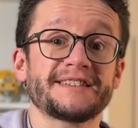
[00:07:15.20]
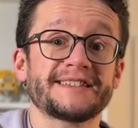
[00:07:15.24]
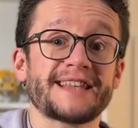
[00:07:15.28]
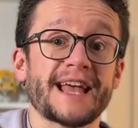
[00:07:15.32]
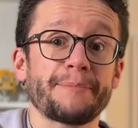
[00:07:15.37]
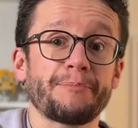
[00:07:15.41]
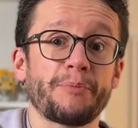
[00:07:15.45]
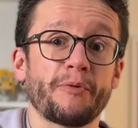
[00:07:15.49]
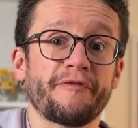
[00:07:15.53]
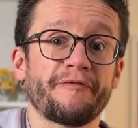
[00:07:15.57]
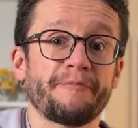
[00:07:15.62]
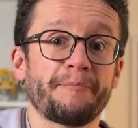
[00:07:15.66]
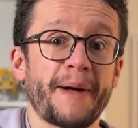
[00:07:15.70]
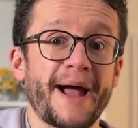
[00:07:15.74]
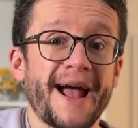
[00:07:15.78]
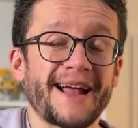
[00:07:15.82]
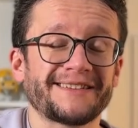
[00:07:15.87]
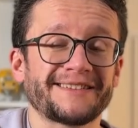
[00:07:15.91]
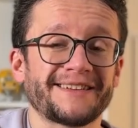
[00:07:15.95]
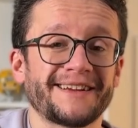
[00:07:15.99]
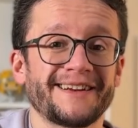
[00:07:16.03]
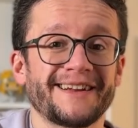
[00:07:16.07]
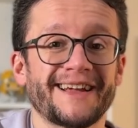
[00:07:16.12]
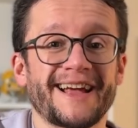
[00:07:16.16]
type of
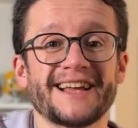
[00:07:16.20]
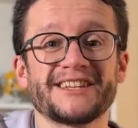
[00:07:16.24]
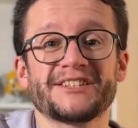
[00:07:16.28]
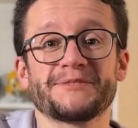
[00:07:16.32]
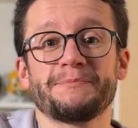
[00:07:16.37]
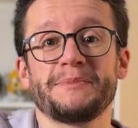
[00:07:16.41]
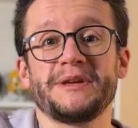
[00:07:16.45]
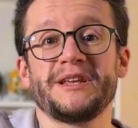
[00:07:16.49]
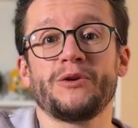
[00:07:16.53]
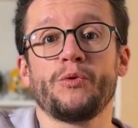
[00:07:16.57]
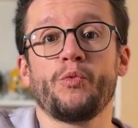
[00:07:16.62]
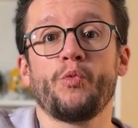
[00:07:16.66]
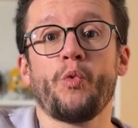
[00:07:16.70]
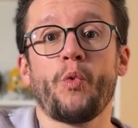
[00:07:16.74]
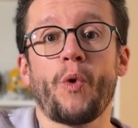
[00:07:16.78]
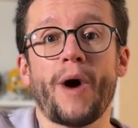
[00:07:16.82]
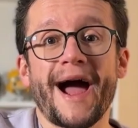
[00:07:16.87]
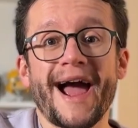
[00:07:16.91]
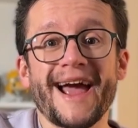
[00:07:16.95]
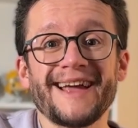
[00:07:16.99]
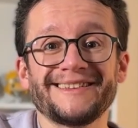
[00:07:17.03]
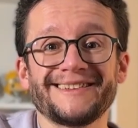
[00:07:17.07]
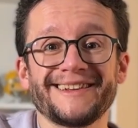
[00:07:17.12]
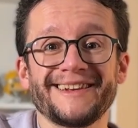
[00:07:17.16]
pattern has been
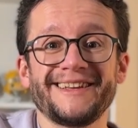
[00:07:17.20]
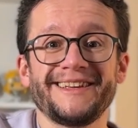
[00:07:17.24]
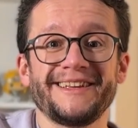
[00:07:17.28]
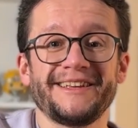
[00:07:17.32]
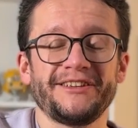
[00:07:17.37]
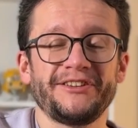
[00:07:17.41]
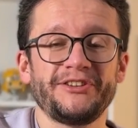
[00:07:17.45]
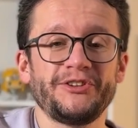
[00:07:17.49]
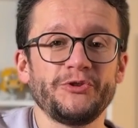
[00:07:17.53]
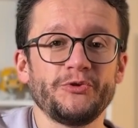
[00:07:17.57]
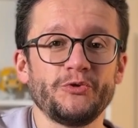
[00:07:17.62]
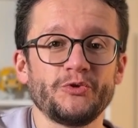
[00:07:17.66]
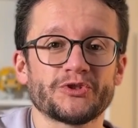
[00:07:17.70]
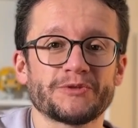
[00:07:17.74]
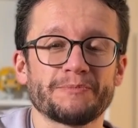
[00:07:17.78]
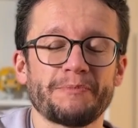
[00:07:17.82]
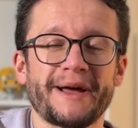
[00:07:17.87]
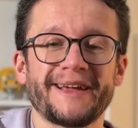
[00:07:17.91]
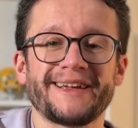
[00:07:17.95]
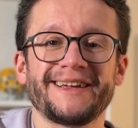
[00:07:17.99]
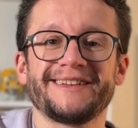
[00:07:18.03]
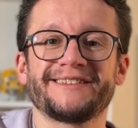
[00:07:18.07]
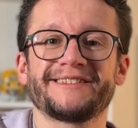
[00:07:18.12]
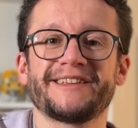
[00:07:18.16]
widely used
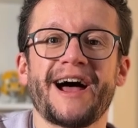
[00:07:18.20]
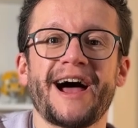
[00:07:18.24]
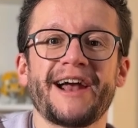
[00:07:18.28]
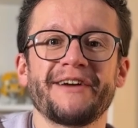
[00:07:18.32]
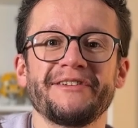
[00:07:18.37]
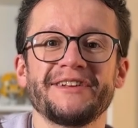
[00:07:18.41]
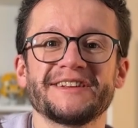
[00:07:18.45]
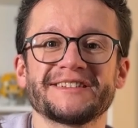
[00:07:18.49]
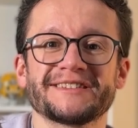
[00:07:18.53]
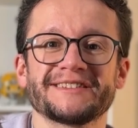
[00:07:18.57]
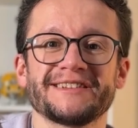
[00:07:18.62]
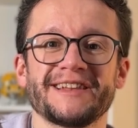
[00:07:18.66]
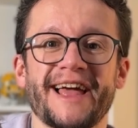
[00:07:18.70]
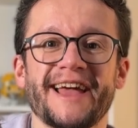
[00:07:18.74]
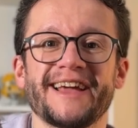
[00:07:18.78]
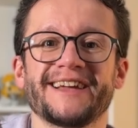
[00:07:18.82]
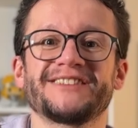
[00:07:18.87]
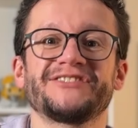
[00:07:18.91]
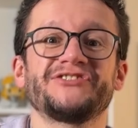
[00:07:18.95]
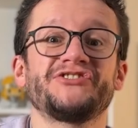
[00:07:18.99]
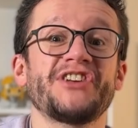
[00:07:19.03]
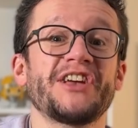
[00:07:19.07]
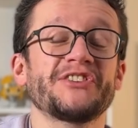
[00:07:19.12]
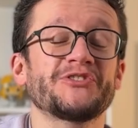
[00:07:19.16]
by guitarists
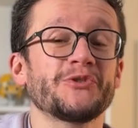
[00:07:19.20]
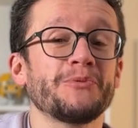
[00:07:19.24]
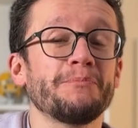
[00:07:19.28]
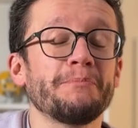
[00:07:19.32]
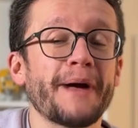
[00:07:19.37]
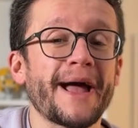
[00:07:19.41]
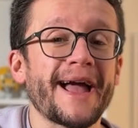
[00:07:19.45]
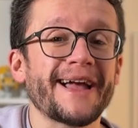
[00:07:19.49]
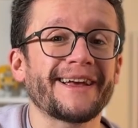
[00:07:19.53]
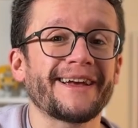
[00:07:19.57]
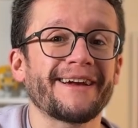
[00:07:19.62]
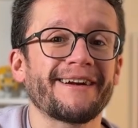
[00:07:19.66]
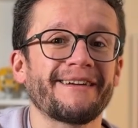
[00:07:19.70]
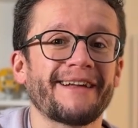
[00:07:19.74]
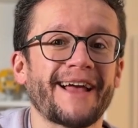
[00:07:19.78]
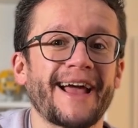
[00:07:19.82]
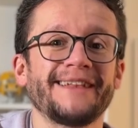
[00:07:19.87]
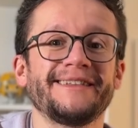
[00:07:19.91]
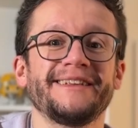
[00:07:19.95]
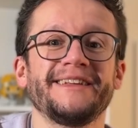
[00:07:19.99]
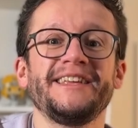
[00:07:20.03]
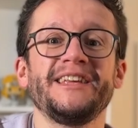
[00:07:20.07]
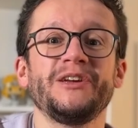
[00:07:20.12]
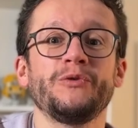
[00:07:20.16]
like Jason Becker
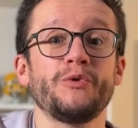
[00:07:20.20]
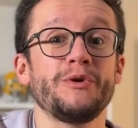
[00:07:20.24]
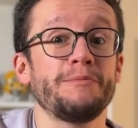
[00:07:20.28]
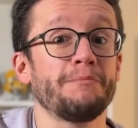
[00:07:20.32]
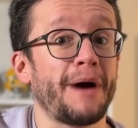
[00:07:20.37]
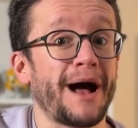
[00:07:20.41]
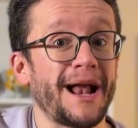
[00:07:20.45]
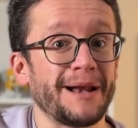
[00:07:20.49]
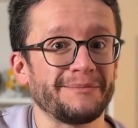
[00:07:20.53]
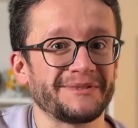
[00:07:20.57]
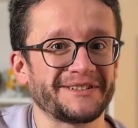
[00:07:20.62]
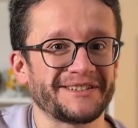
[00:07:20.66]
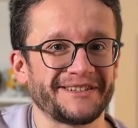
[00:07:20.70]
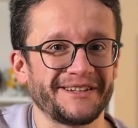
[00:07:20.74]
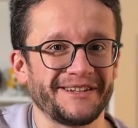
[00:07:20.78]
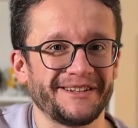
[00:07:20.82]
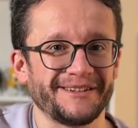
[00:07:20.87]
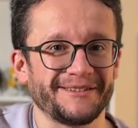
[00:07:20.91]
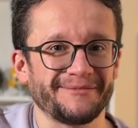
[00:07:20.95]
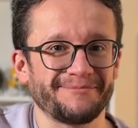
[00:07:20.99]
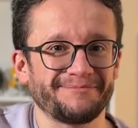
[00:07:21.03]
and Yngwie Malmsteen.